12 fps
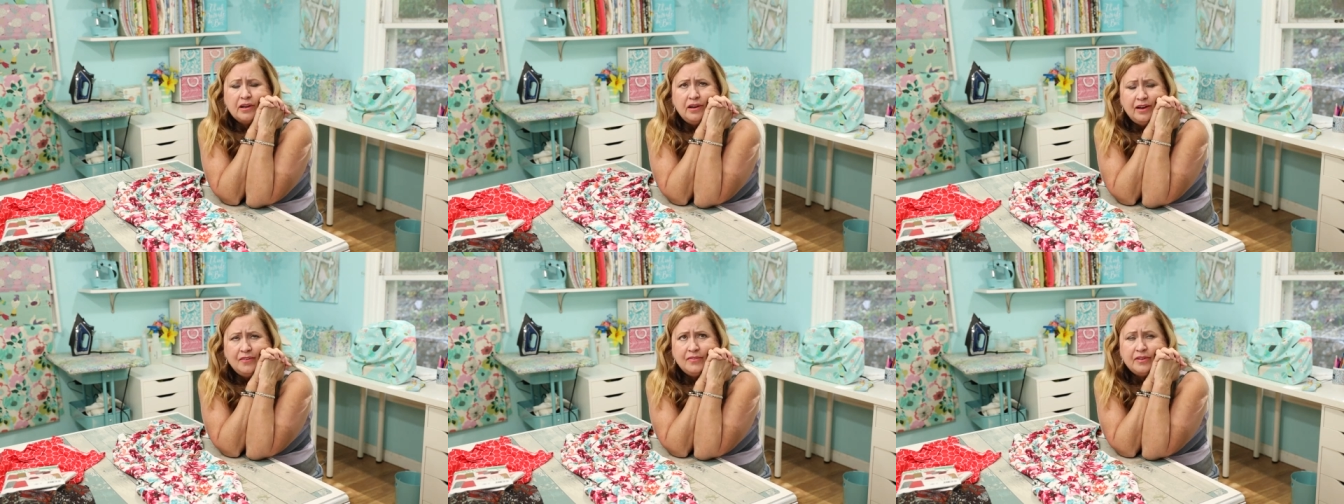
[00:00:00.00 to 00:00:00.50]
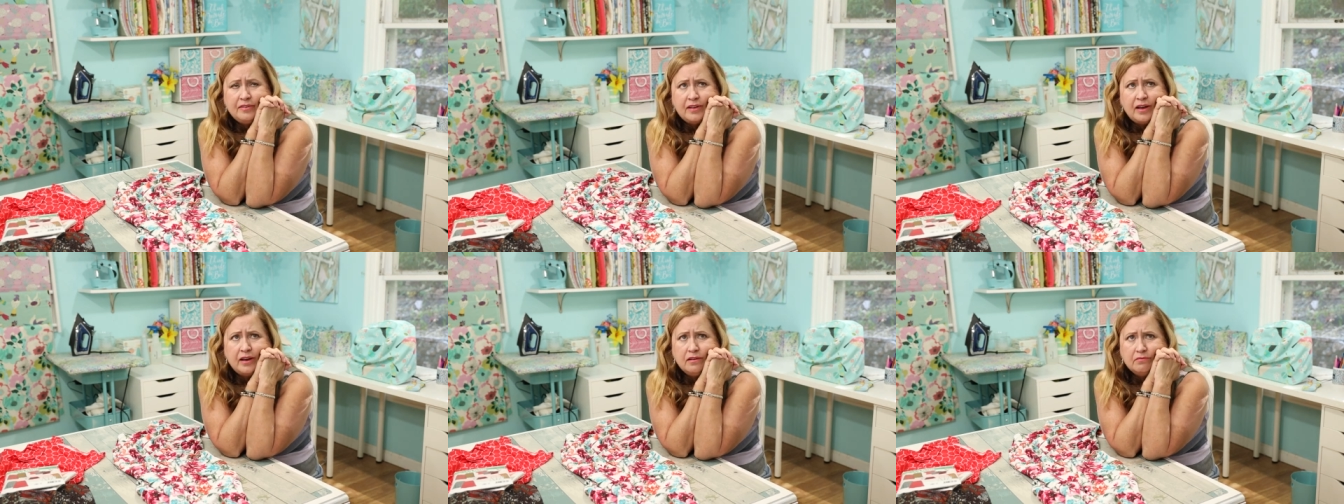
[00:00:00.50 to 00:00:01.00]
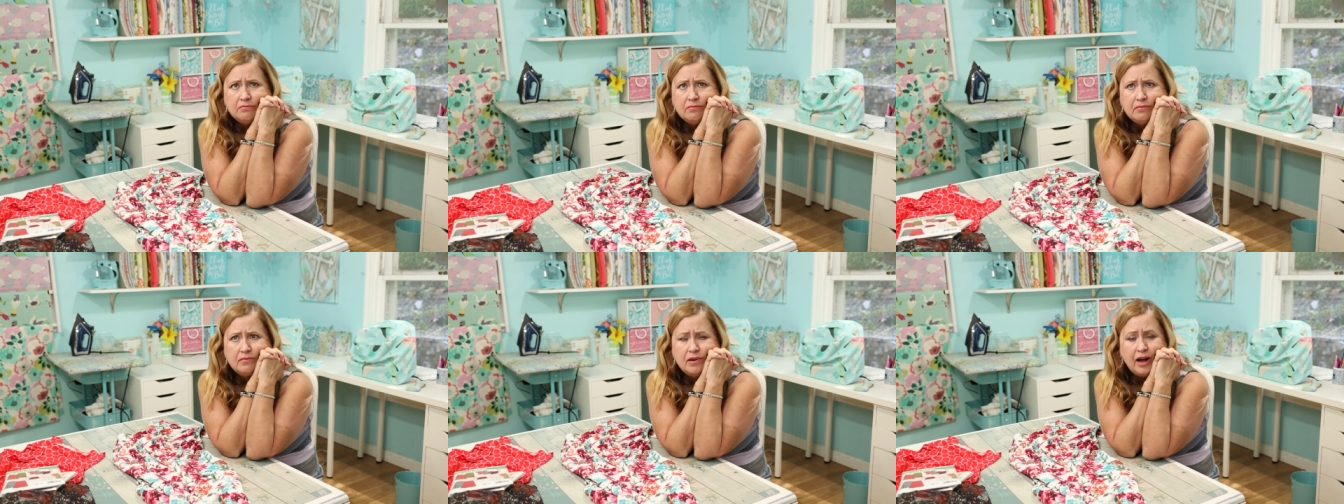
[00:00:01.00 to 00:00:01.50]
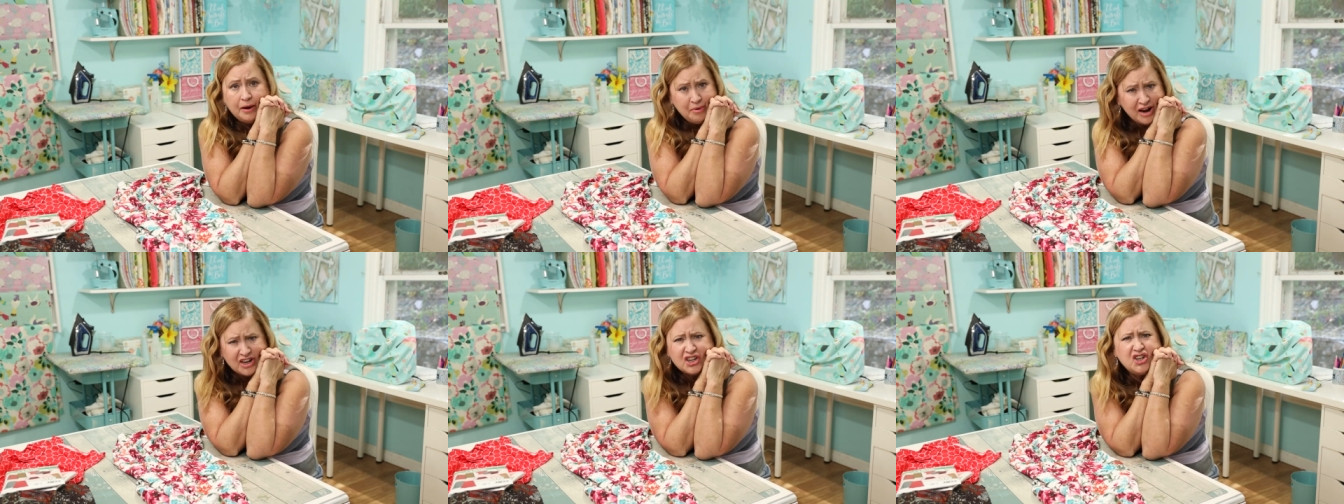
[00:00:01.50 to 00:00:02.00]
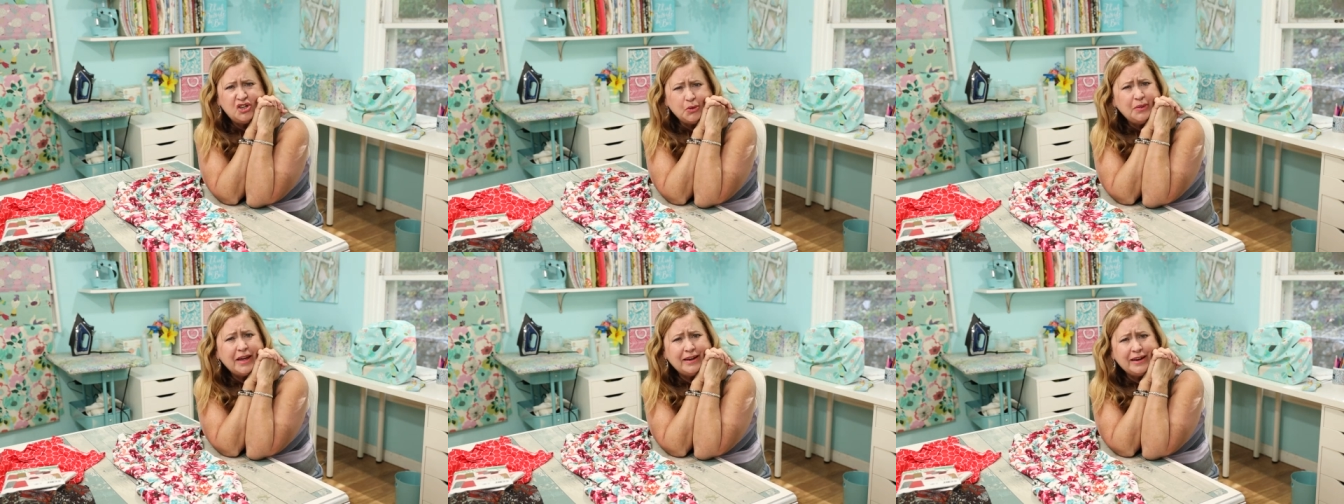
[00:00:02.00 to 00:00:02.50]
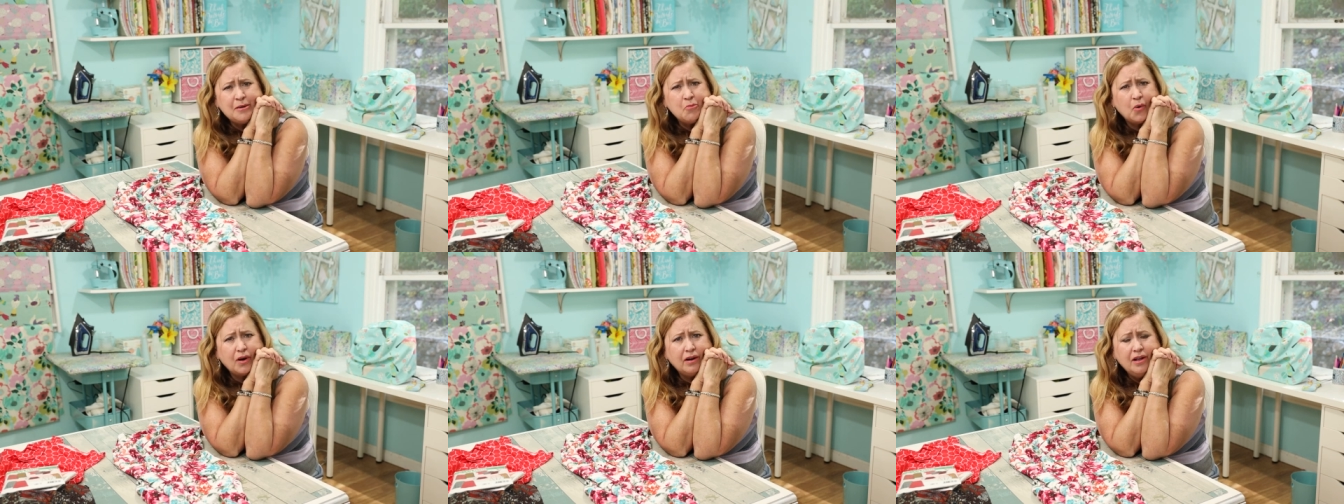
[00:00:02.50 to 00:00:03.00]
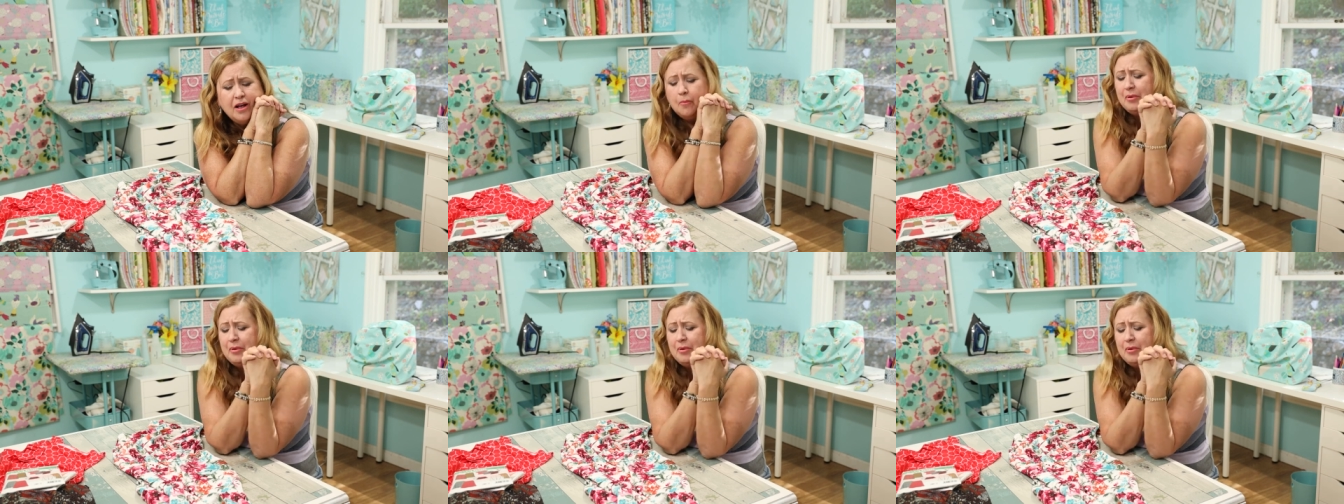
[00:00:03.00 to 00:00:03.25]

I have to say, I'm not going to do that anymore